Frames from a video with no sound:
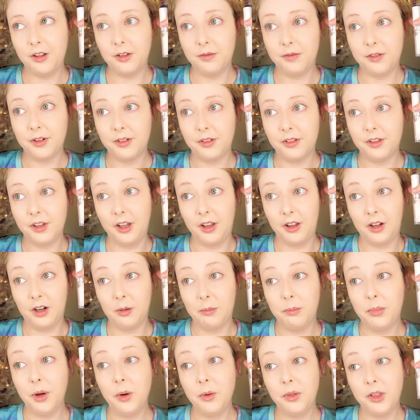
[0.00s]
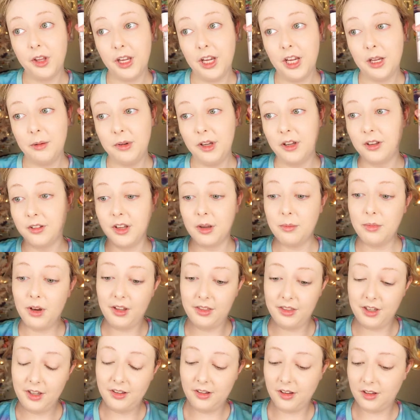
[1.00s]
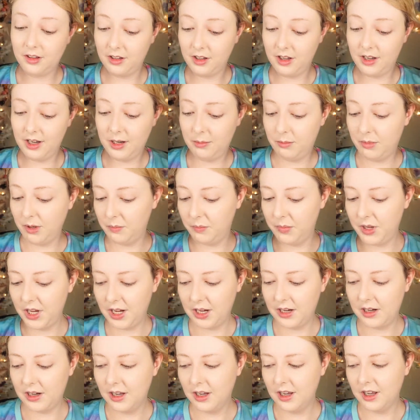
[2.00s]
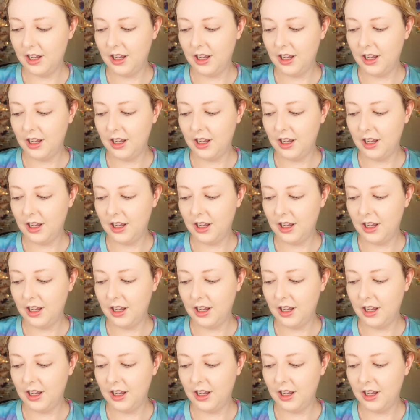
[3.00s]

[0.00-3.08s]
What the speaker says: of concealer, both A, because I bought these online, but B,